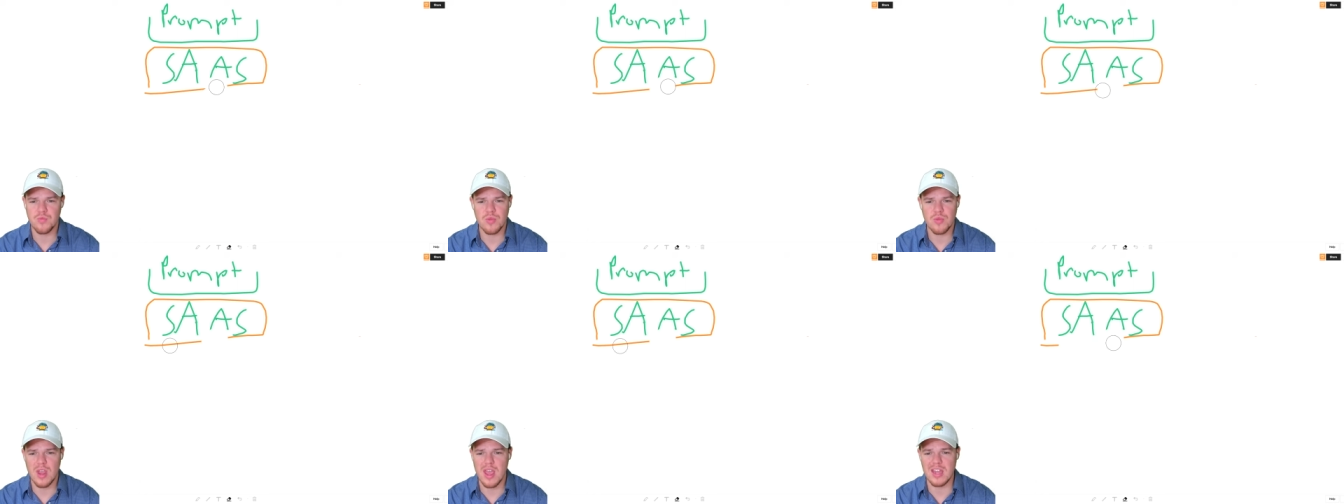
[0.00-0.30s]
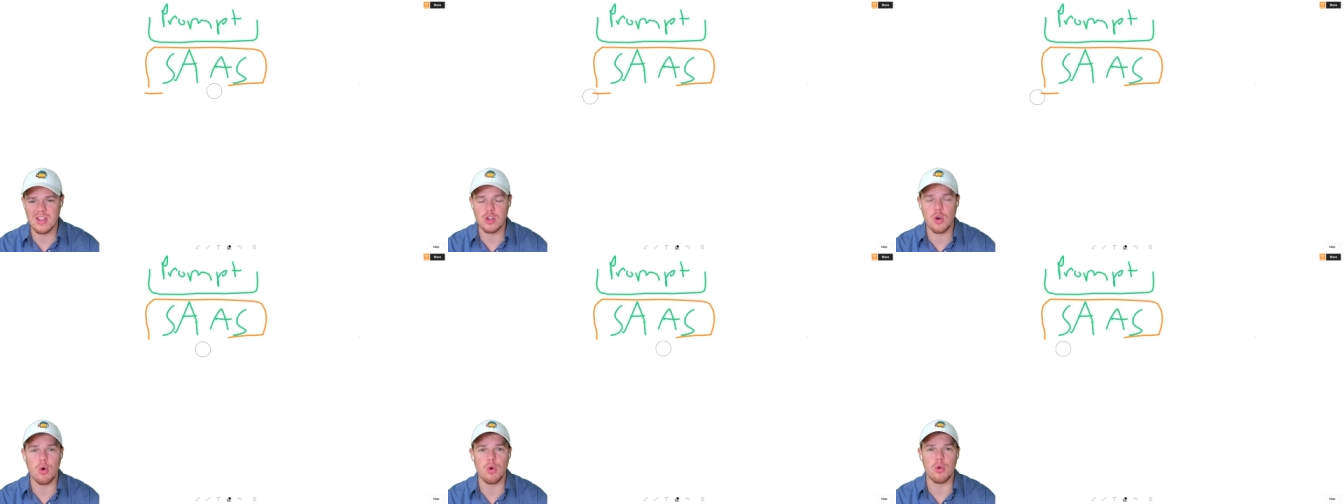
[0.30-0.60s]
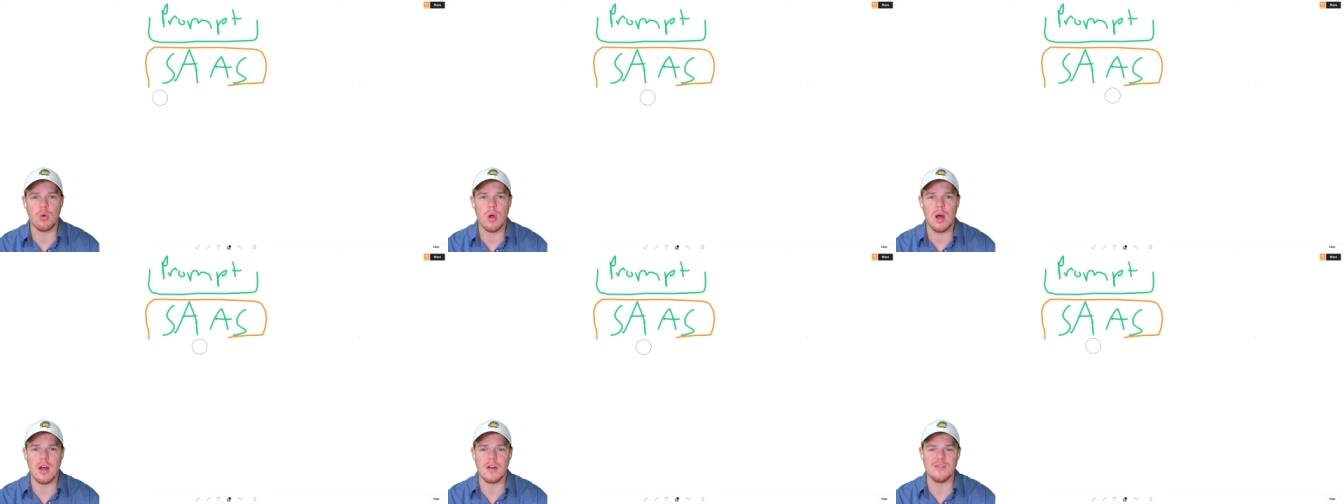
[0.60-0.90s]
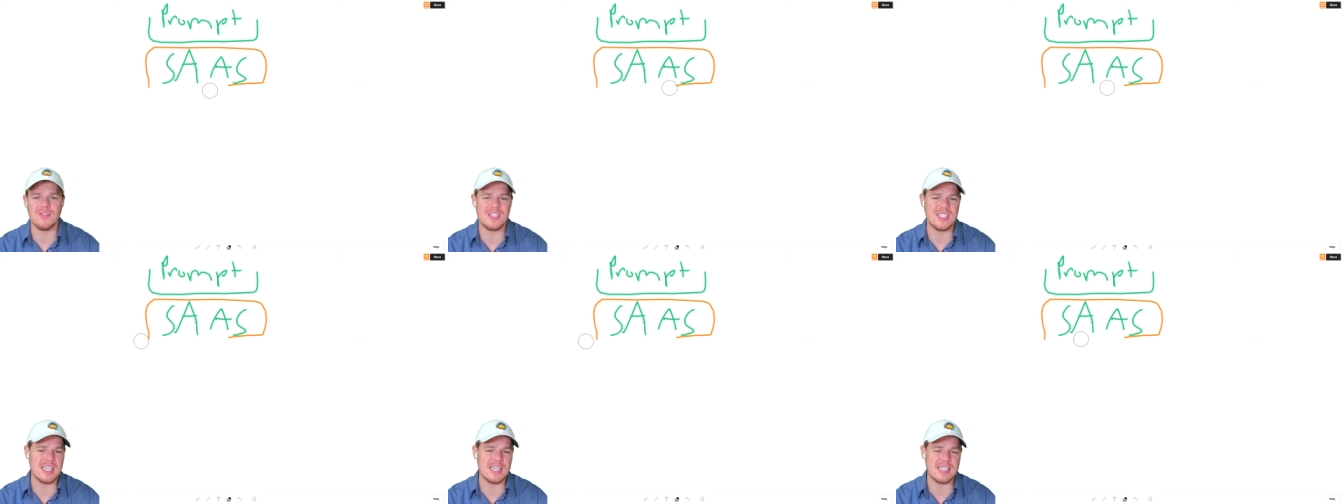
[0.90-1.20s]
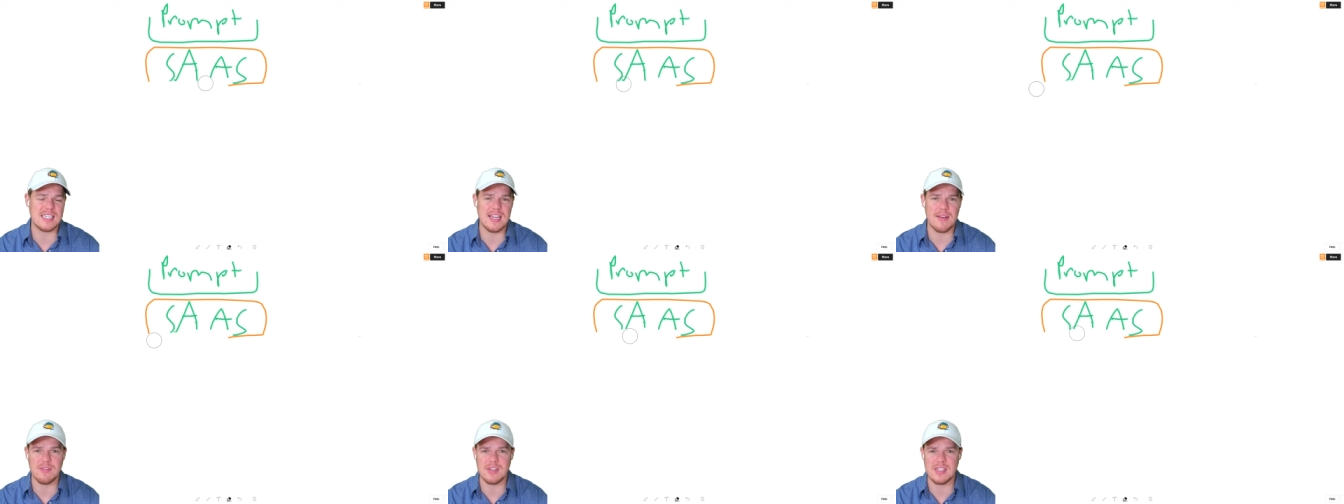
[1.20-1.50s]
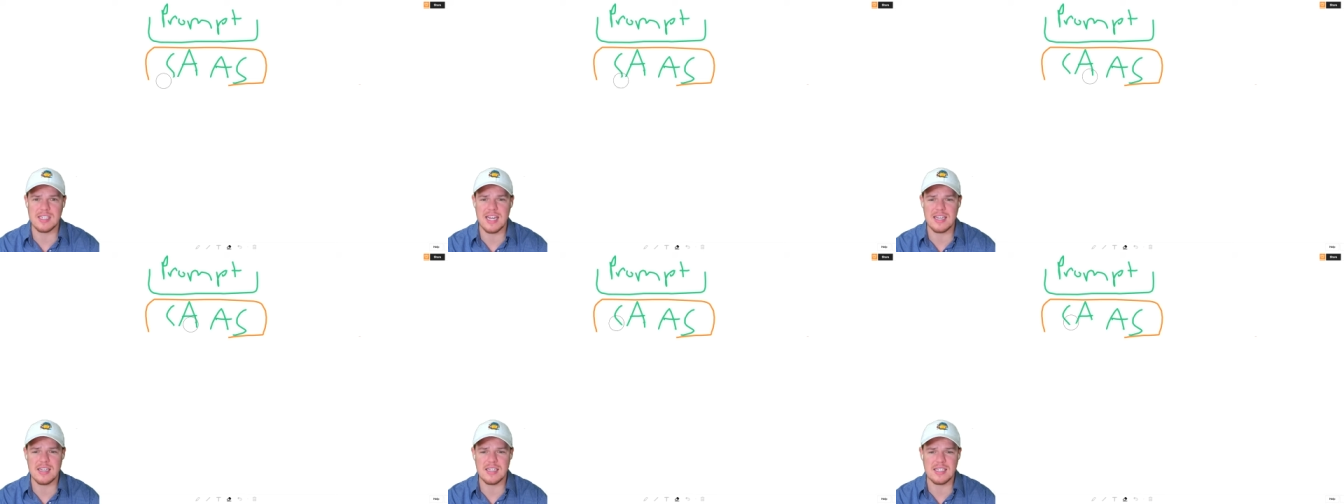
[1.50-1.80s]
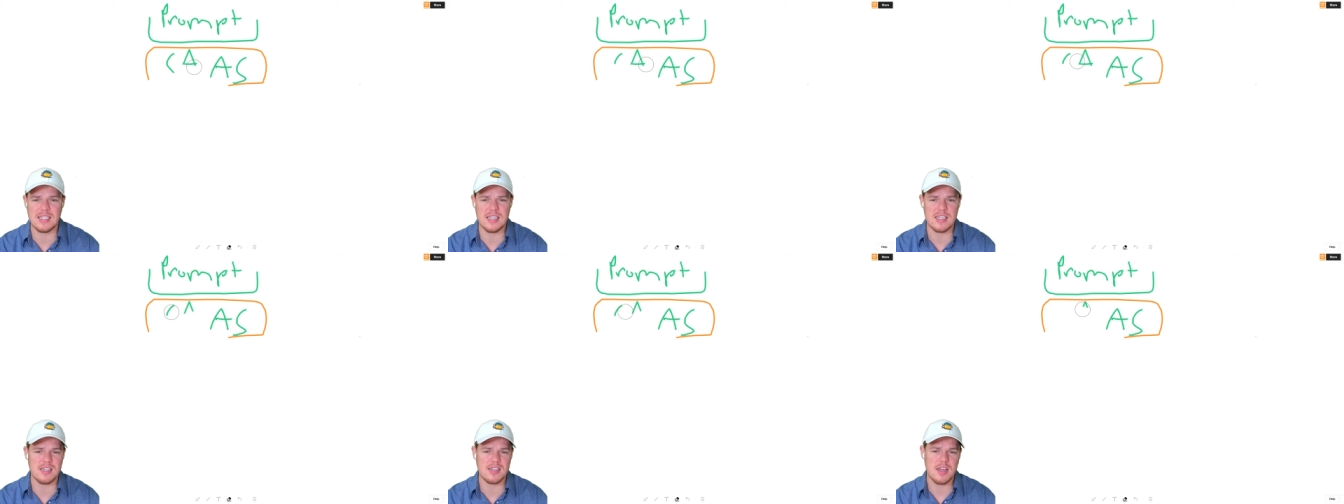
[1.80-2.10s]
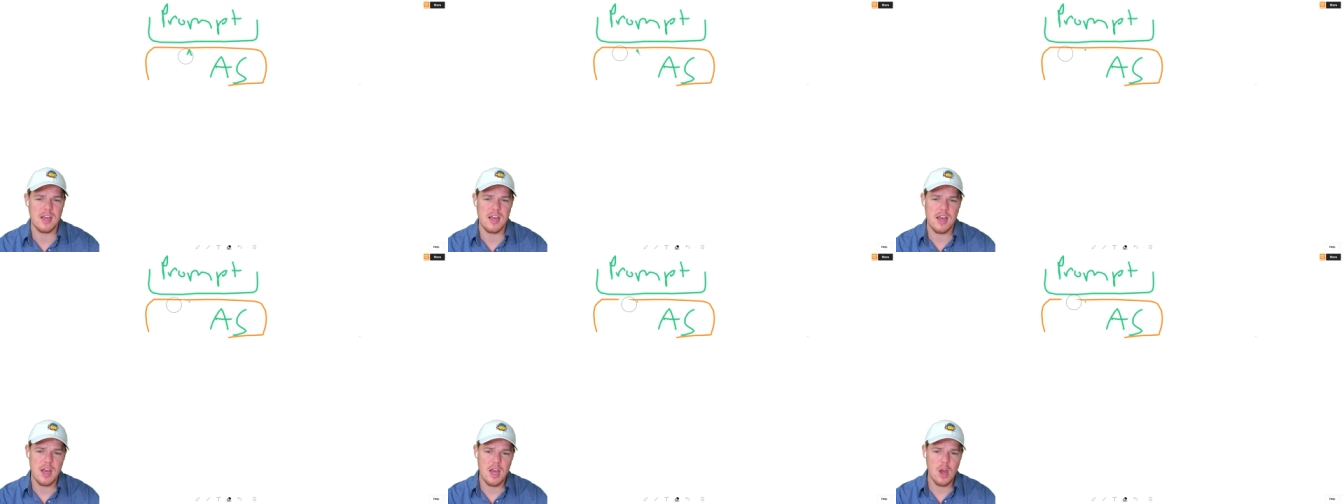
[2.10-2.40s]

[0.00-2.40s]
a total of six, seven sentences